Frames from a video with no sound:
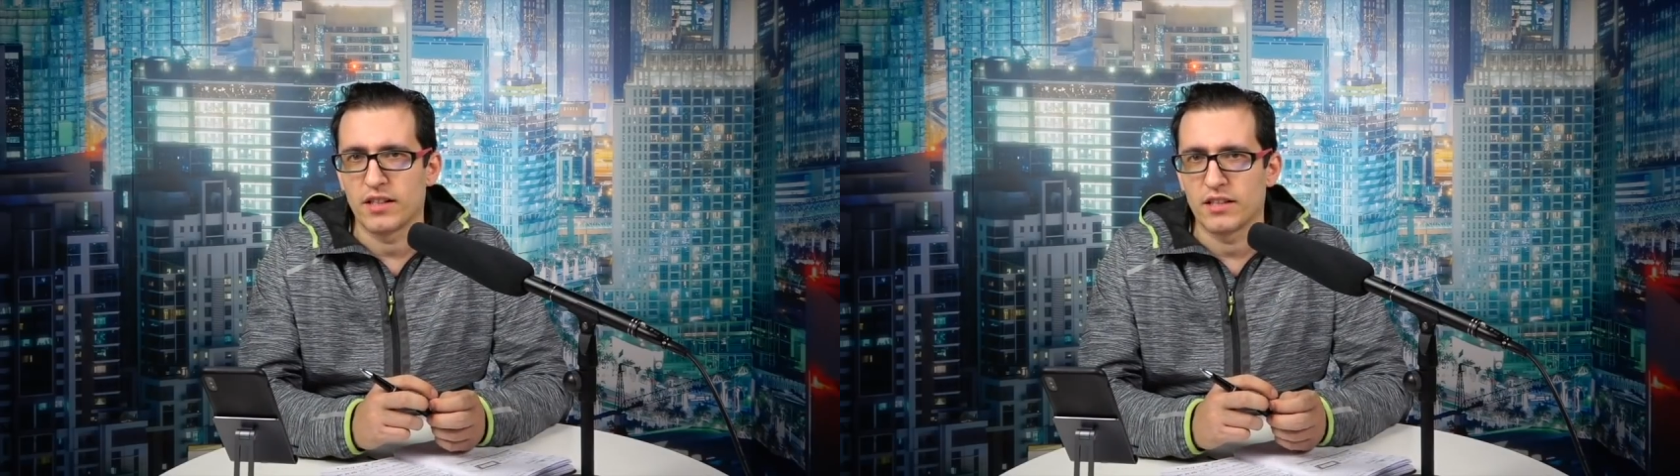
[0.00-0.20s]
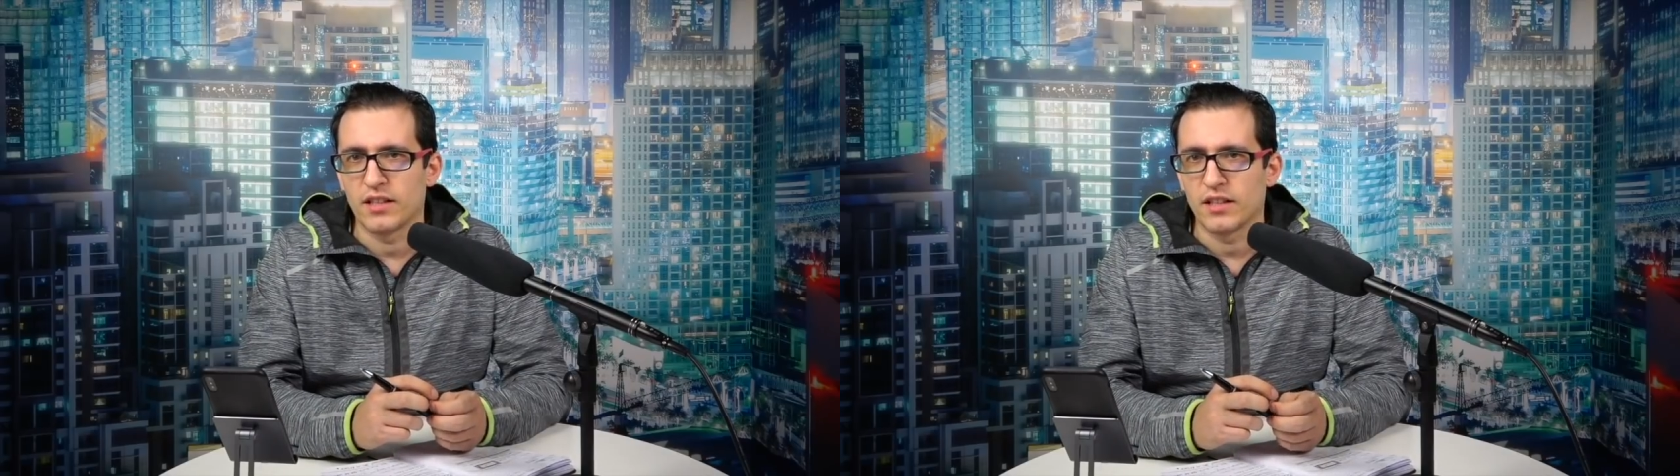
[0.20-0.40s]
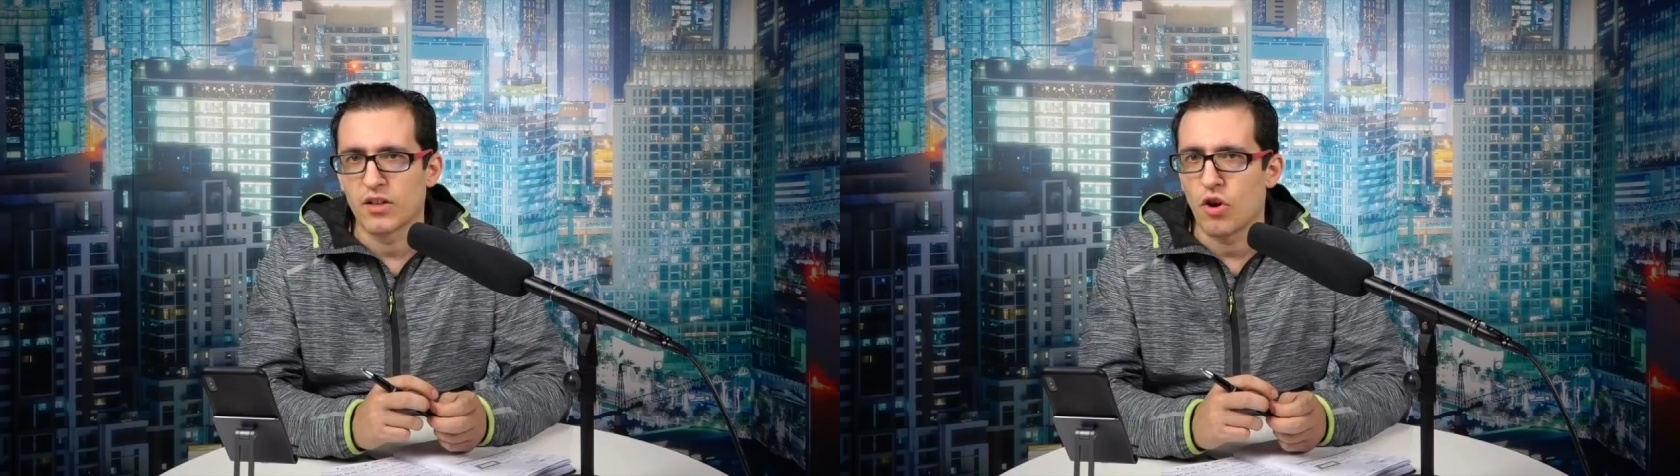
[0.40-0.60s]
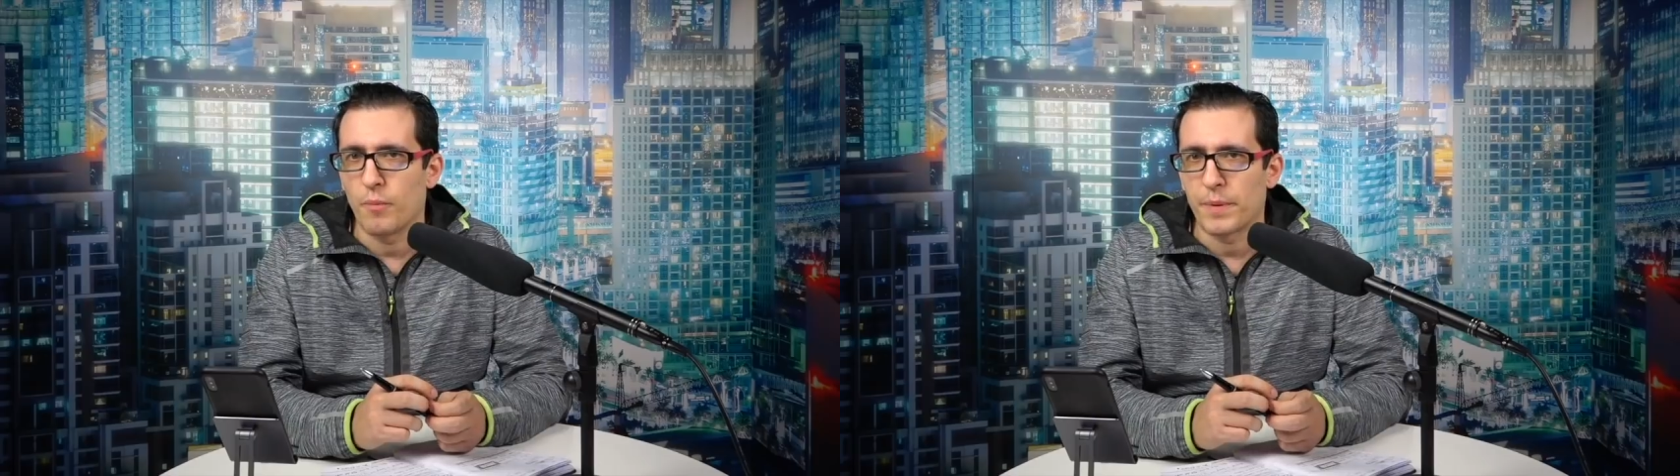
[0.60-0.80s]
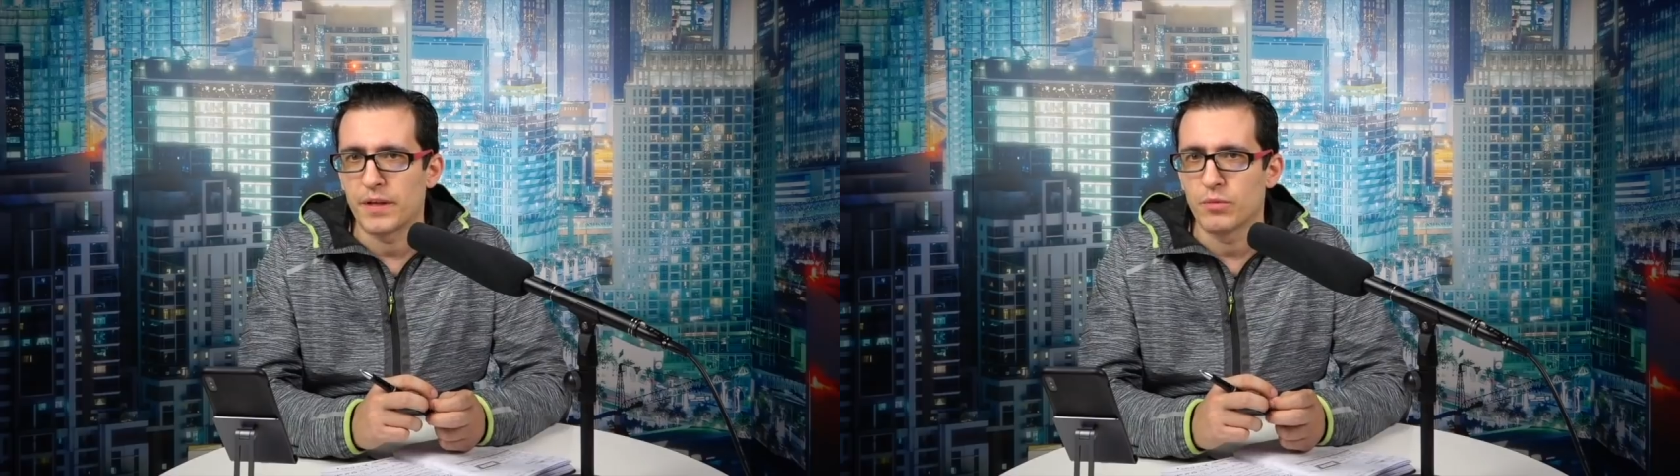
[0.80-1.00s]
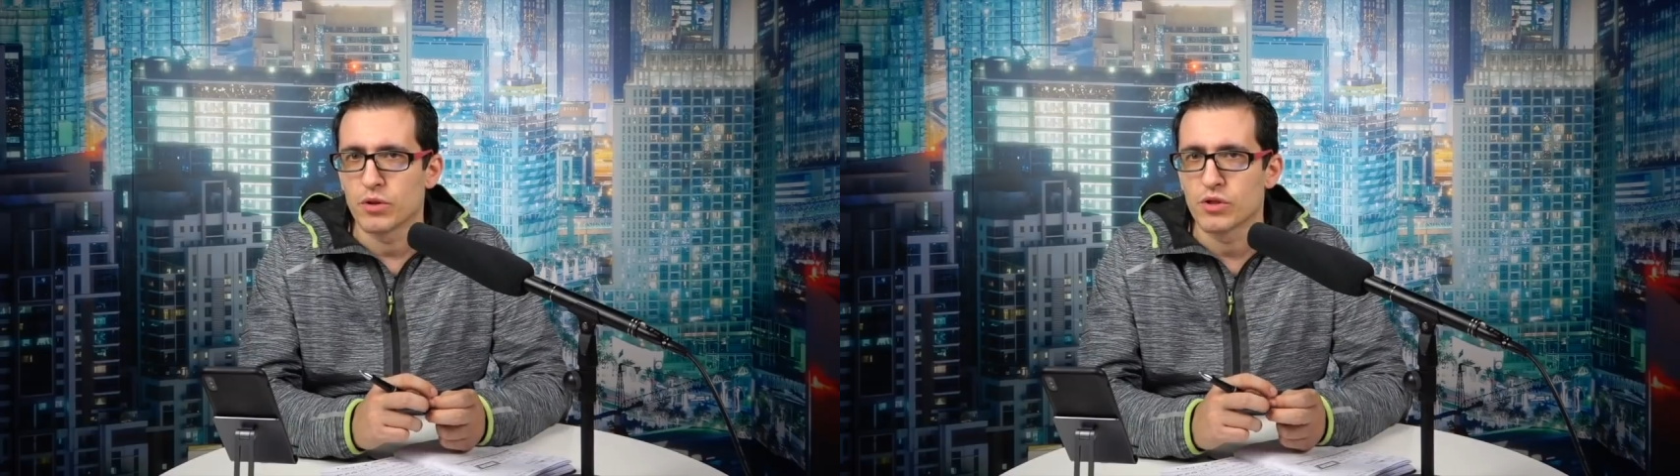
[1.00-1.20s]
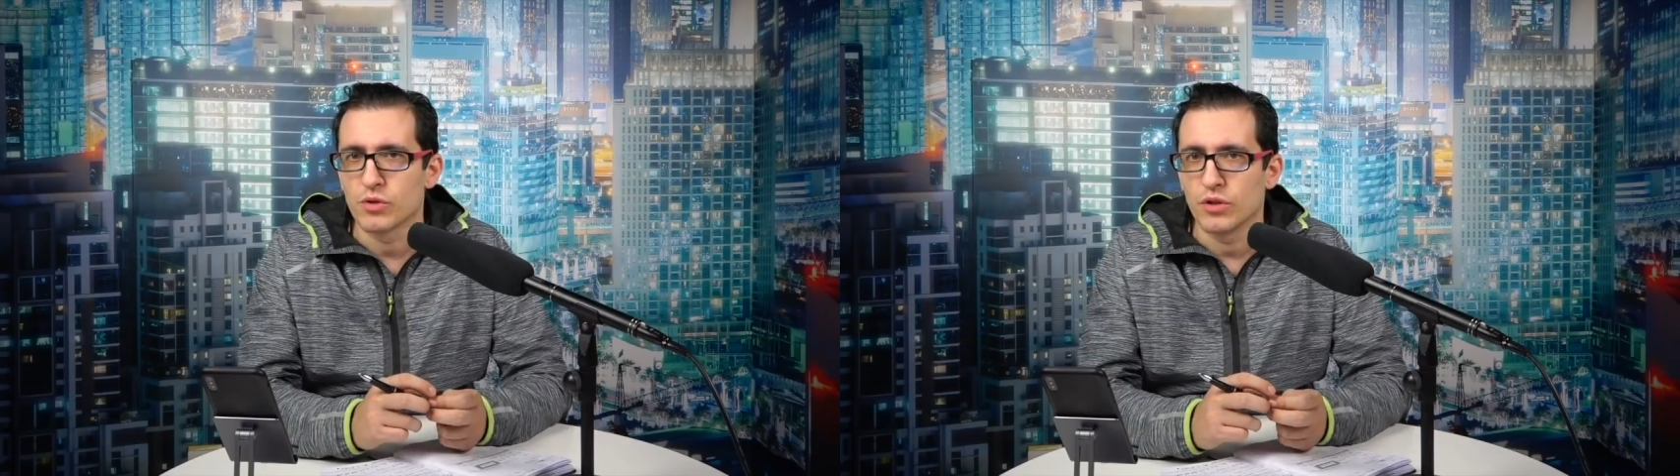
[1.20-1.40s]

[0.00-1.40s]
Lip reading: that the company was,